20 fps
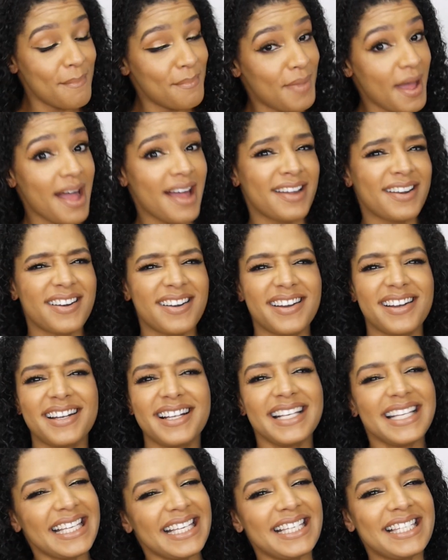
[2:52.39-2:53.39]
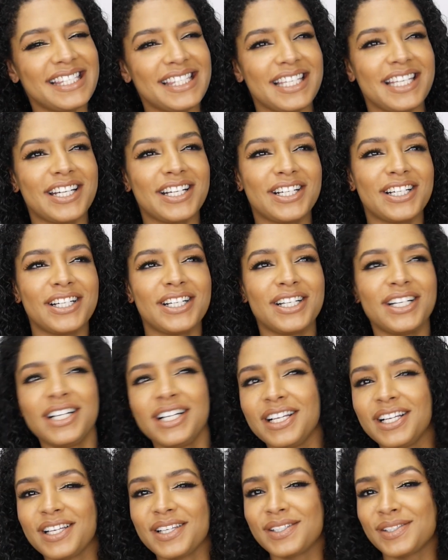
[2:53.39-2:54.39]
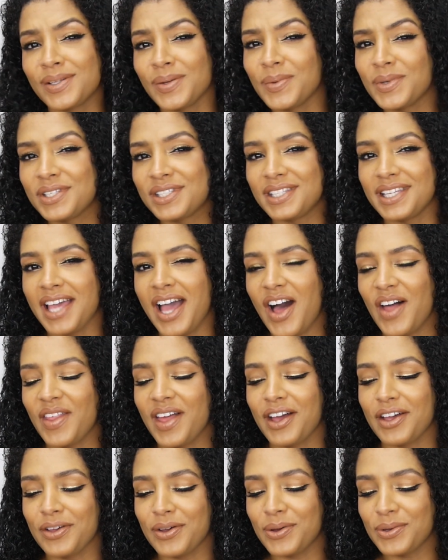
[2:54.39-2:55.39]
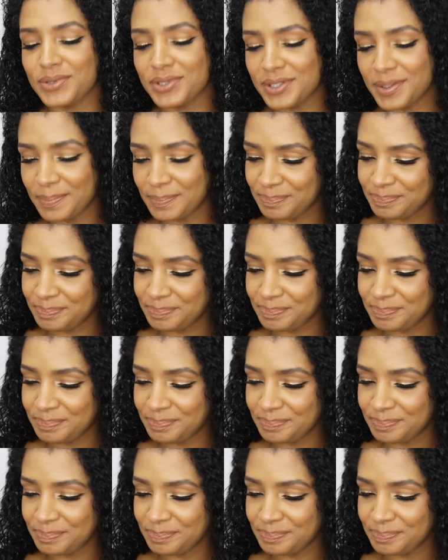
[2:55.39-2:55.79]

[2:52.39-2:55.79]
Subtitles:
better, easier. So we'll see how that goes.